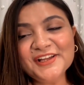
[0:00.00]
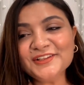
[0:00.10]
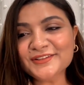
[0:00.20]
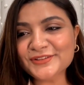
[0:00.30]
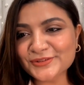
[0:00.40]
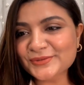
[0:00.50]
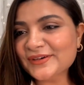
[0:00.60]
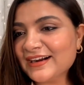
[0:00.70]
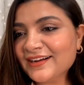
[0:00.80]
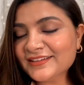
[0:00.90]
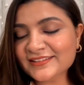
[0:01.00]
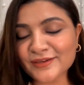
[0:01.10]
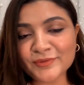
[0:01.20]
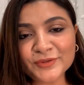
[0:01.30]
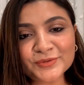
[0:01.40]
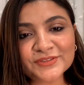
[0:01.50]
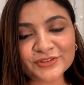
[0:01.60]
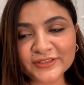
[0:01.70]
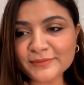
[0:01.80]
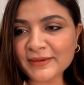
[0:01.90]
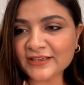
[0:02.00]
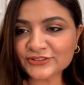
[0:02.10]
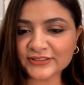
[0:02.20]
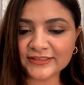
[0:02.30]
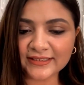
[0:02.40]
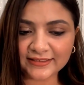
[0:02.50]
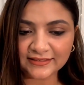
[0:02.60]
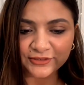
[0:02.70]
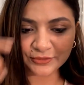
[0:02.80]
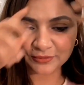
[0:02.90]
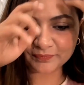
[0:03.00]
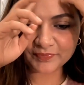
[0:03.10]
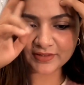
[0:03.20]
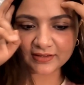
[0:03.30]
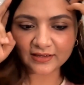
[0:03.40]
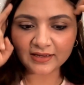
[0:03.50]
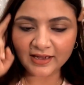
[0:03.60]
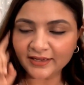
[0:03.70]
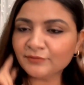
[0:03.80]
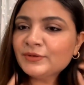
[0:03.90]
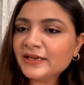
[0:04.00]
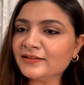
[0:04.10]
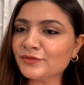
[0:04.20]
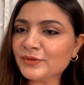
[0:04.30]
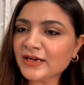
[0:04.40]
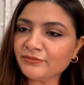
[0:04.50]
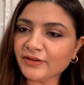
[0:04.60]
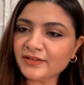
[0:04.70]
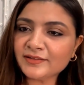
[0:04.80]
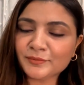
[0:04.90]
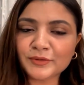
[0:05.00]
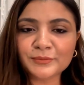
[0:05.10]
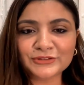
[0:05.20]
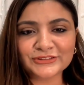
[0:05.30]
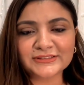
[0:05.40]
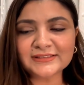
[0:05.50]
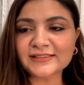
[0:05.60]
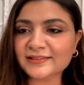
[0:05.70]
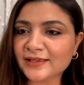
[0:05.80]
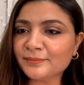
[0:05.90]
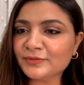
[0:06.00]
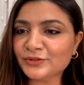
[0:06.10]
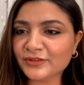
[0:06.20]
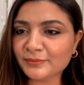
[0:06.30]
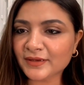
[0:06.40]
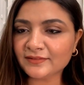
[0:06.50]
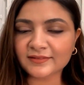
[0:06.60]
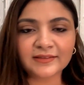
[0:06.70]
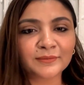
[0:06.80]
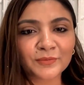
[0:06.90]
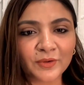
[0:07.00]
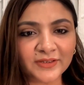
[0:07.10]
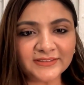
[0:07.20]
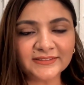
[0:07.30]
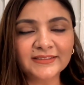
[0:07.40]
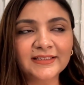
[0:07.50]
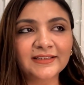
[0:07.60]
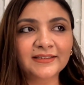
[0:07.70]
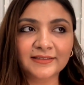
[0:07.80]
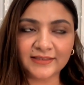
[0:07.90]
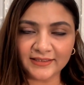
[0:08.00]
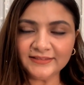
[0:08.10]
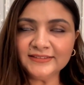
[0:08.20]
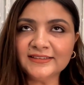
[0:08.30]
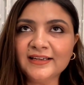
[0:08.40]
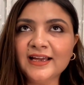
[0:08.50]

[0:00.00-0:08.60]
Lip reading: So you are someone who's really passionate. Like, you know, I think we have very similar missions, except you're a mother and I'm not yet.